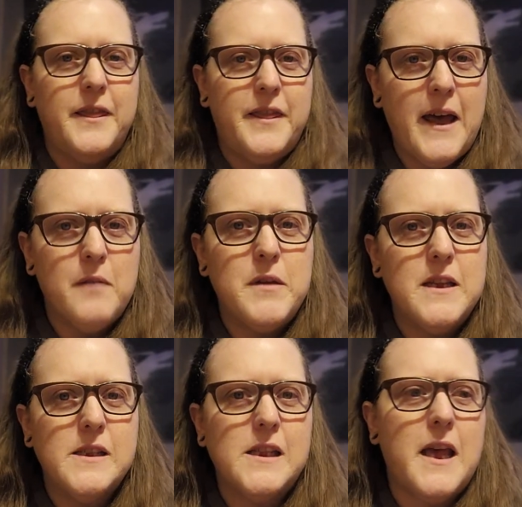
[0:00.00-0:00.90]
That
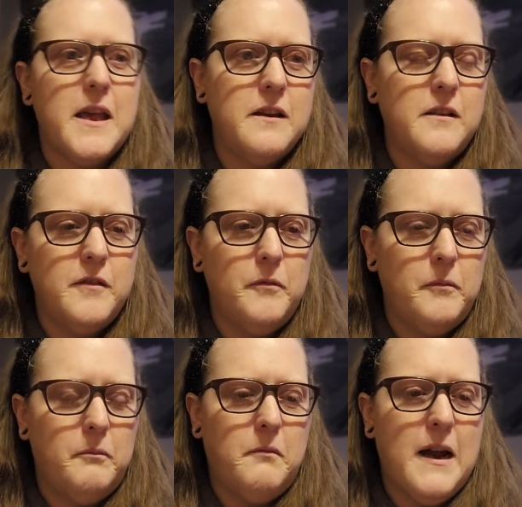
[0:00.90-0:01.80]
being said,
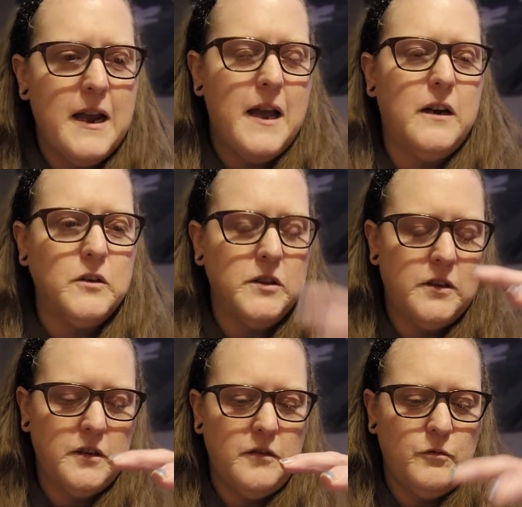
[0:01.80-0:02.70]
my house,